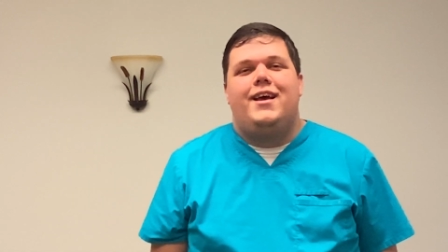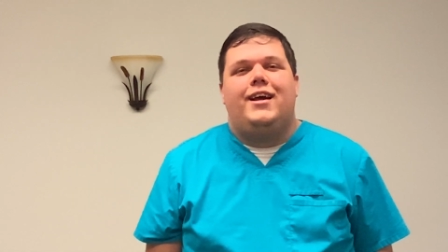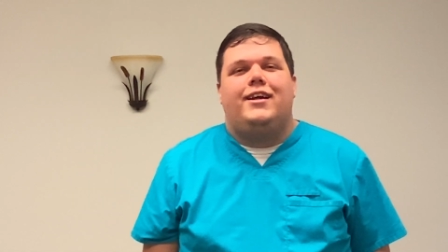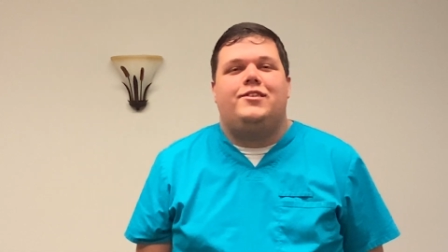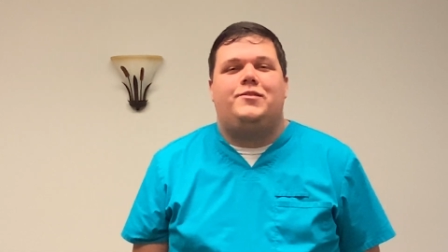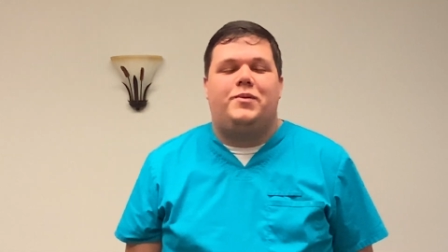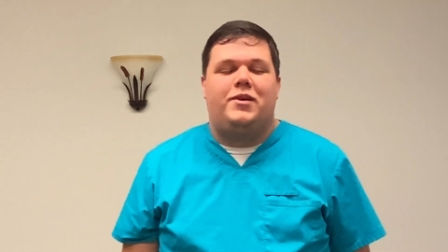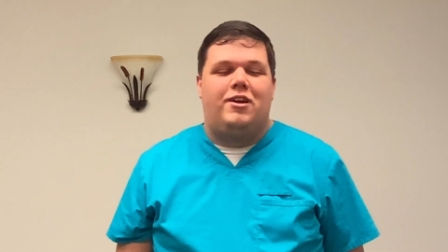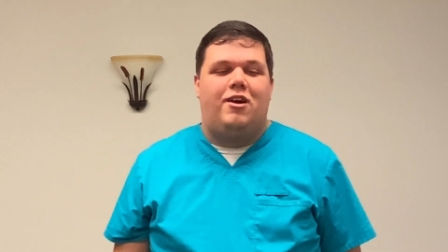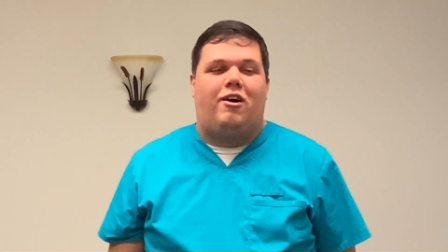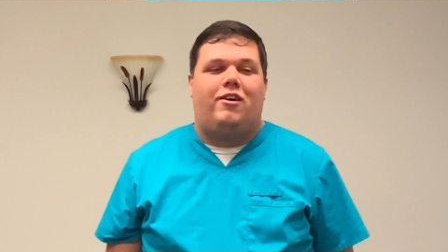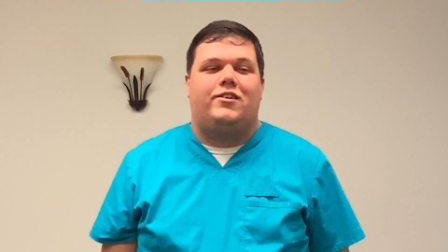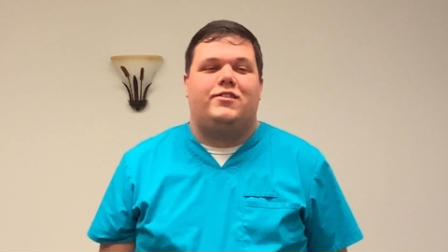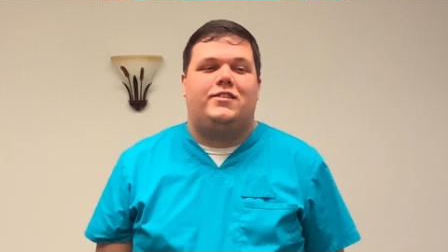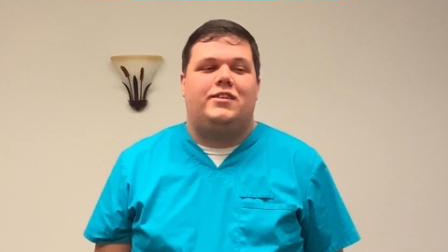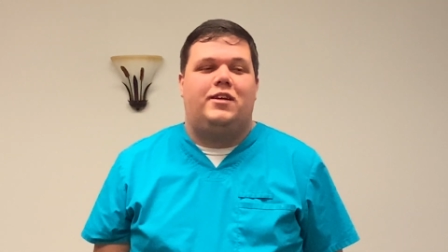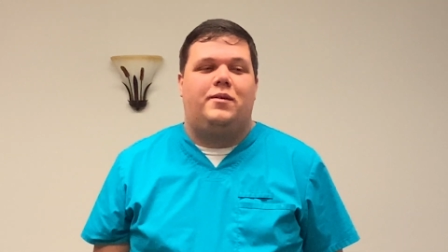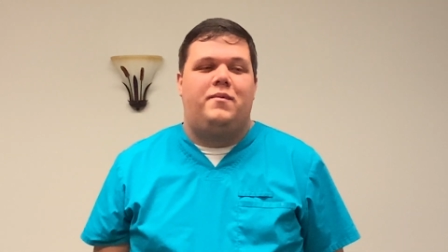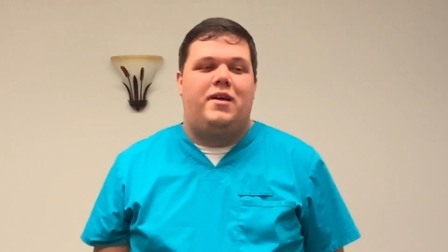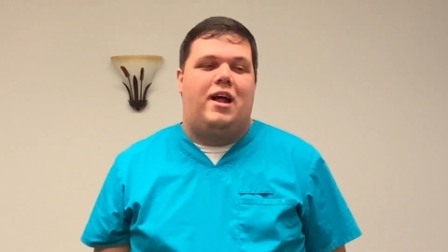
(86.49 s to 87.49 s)
it's been
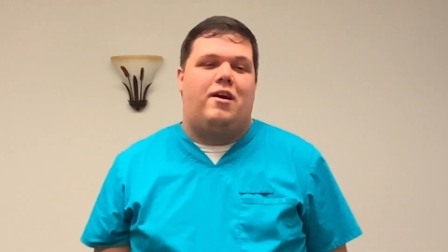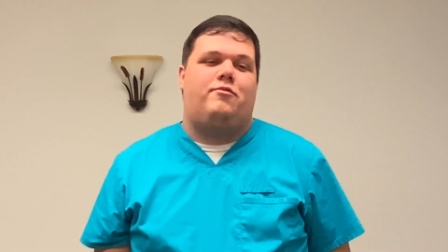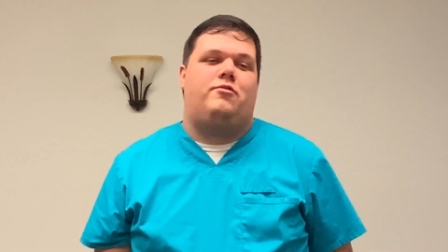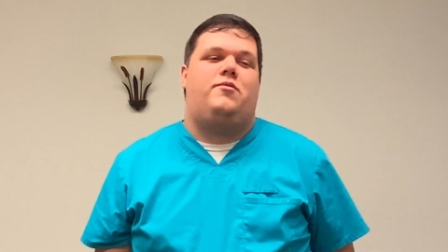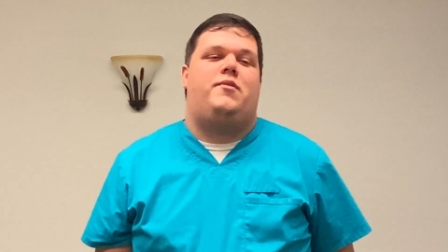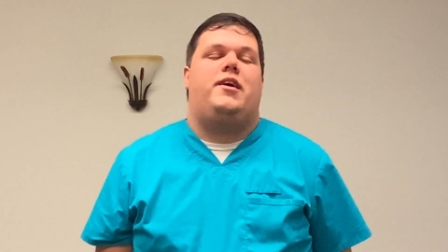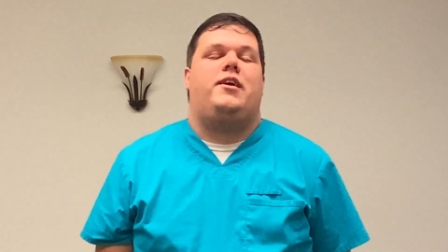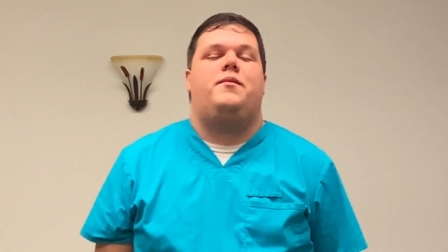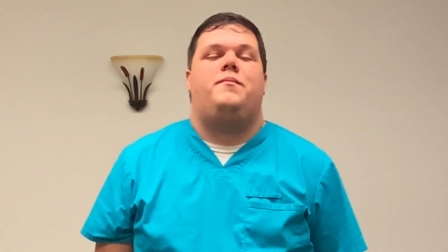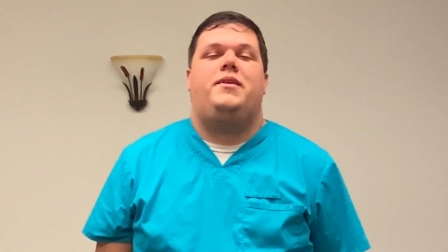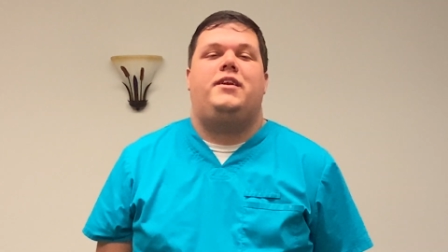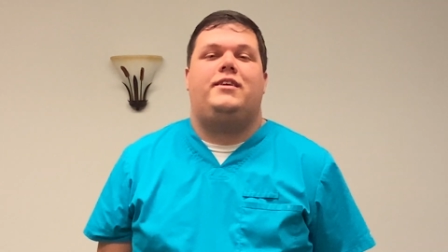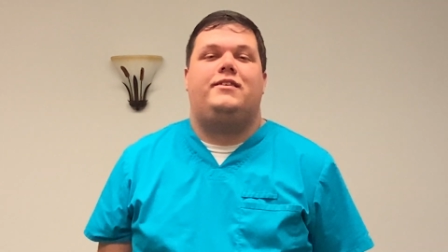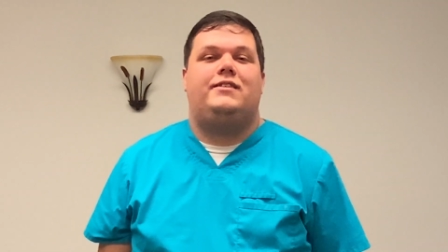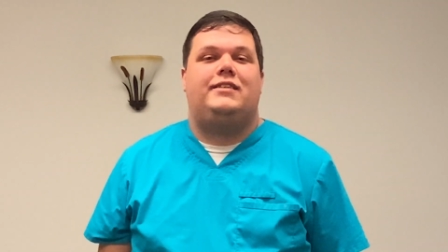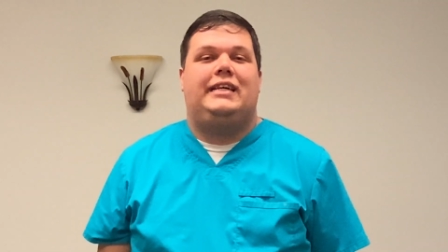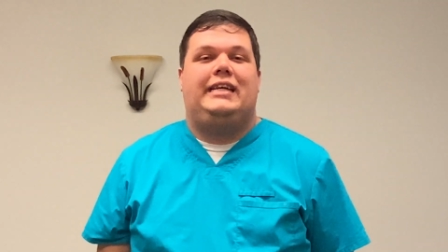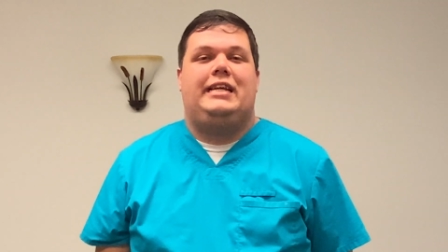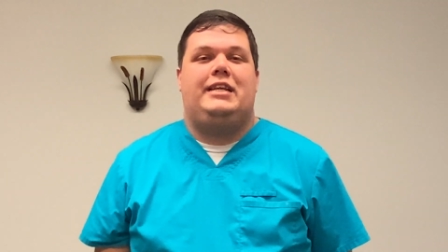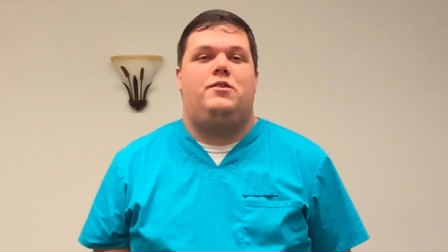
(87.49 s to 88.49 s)
awesome, and I would recommend it
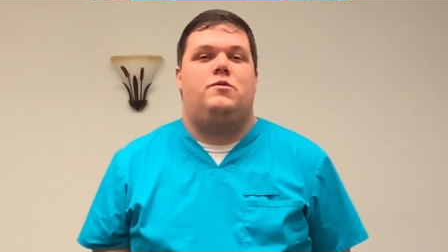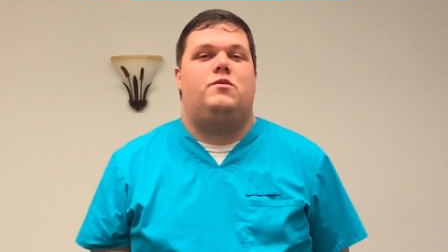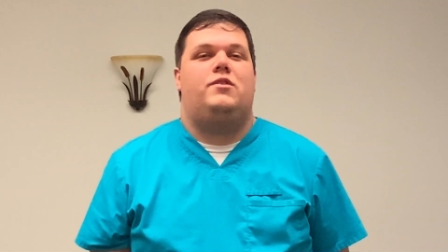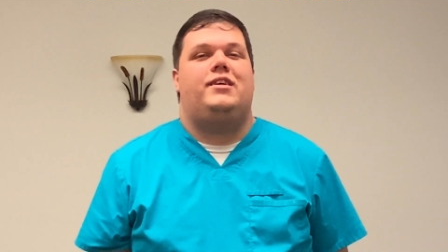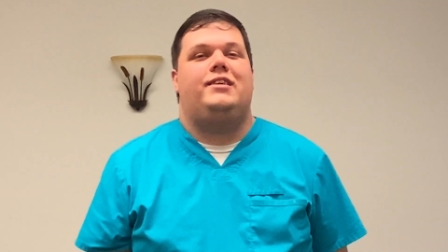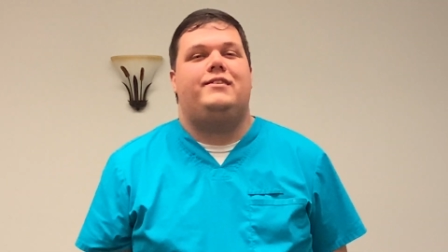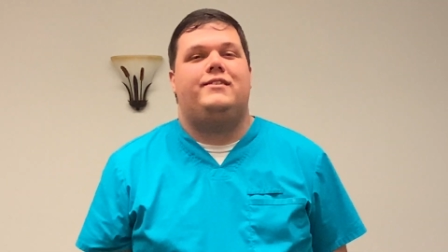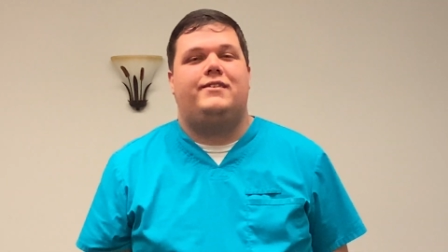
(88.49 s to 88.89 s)
to anyone.